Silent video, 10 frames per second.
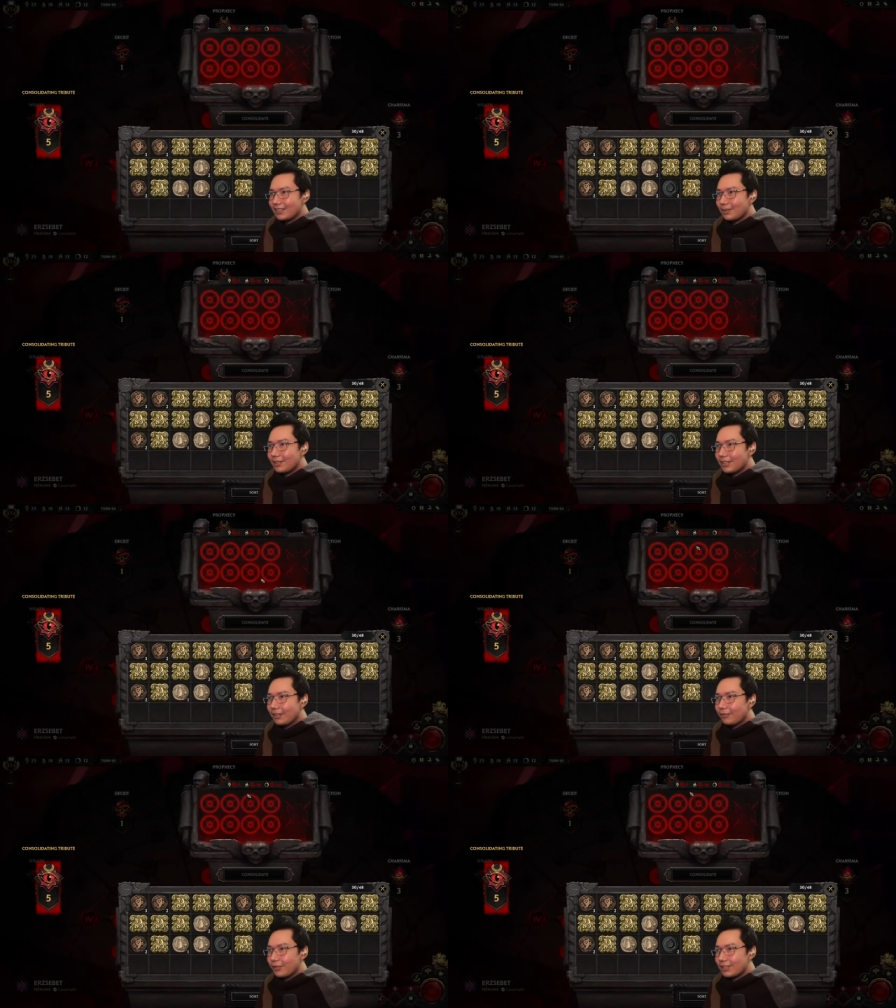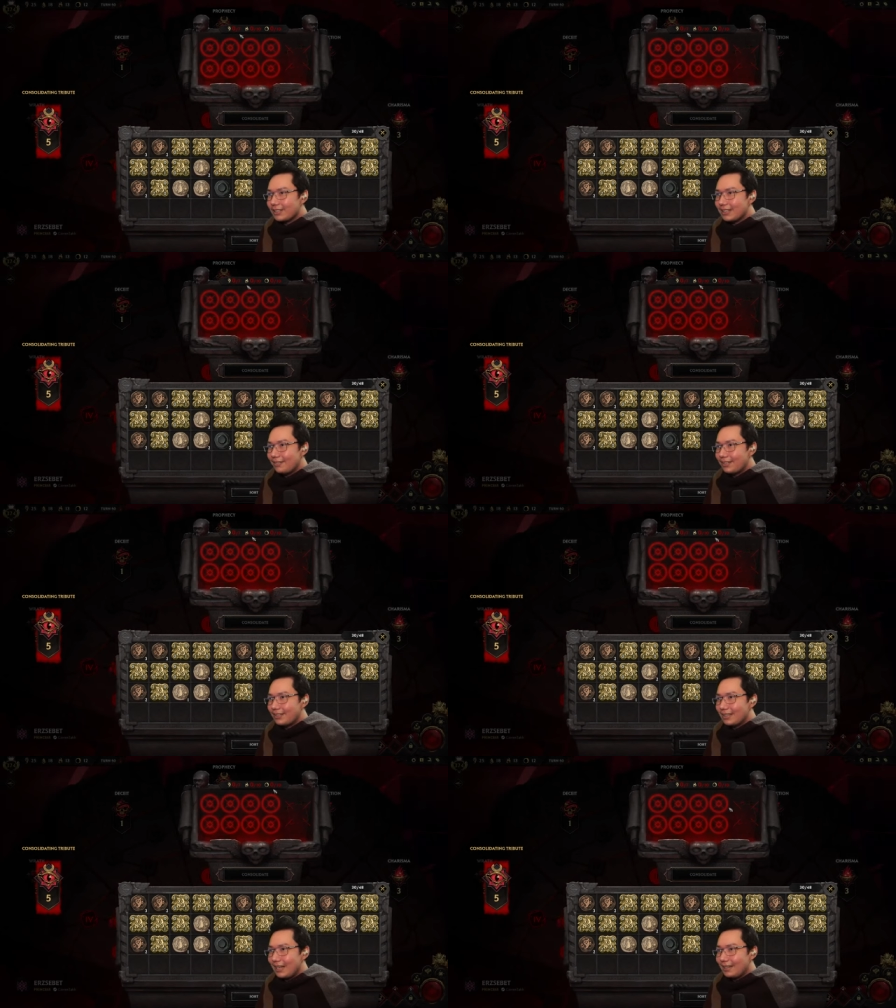So we're looking for seven,
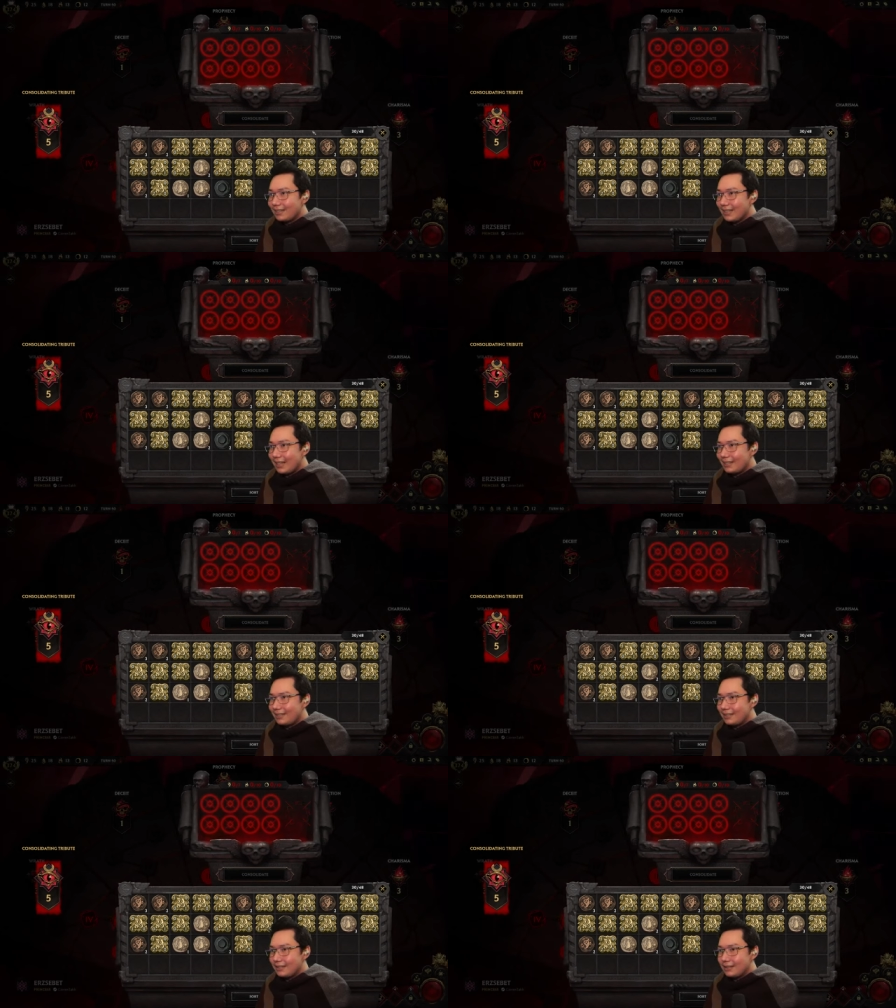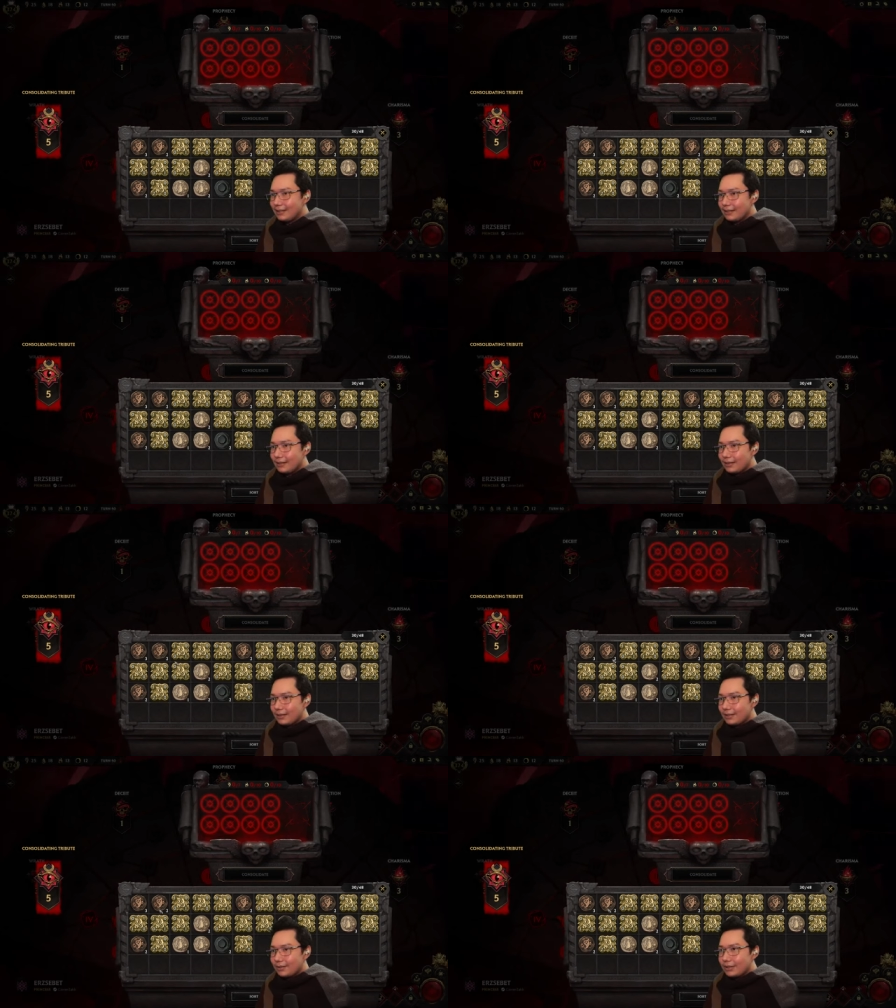ten, ten.
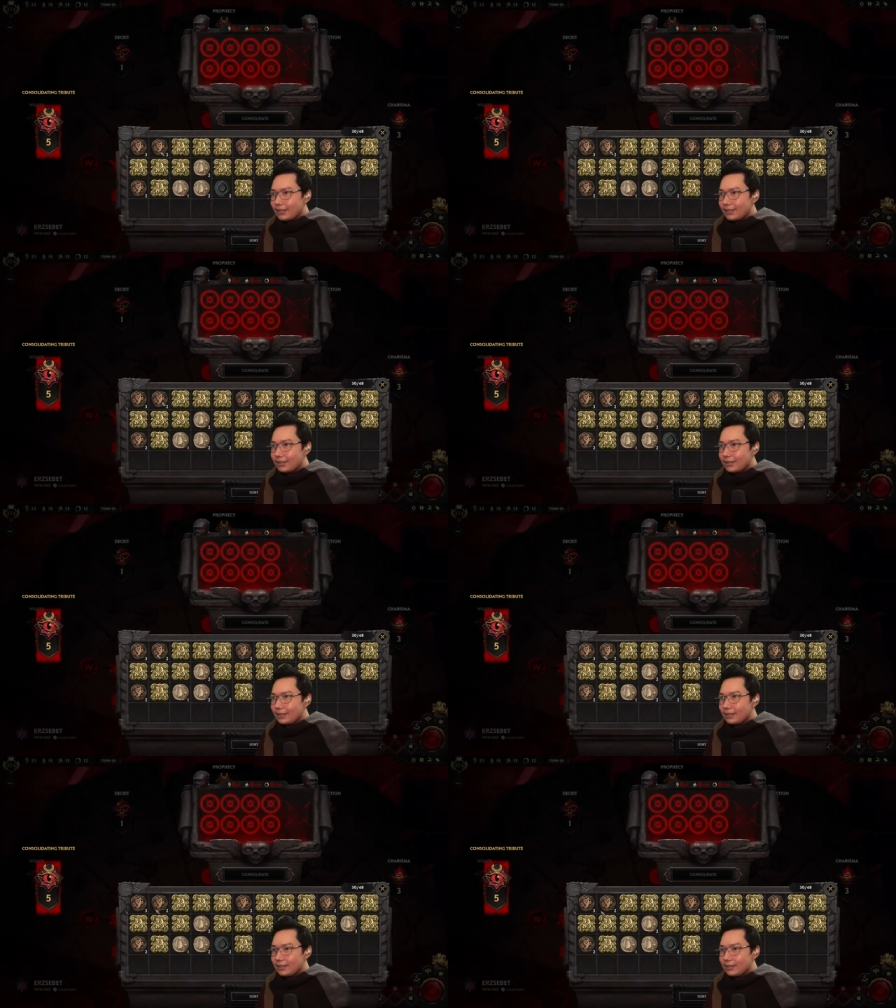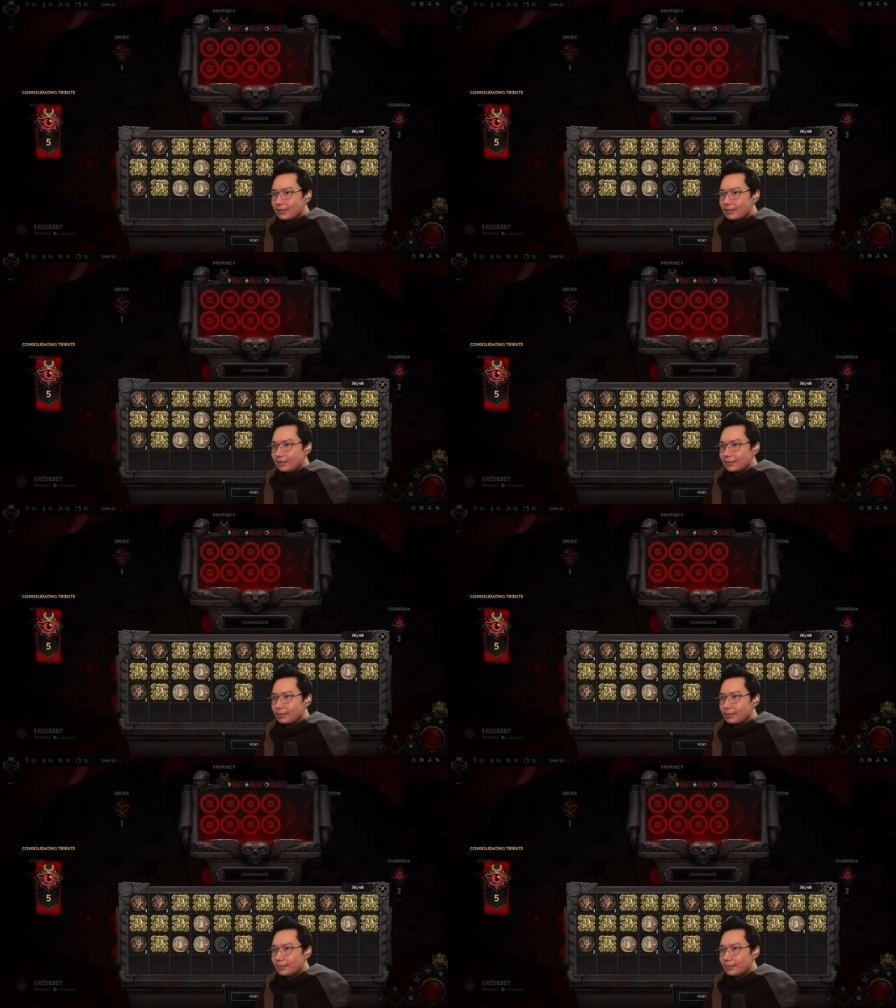So we just need to...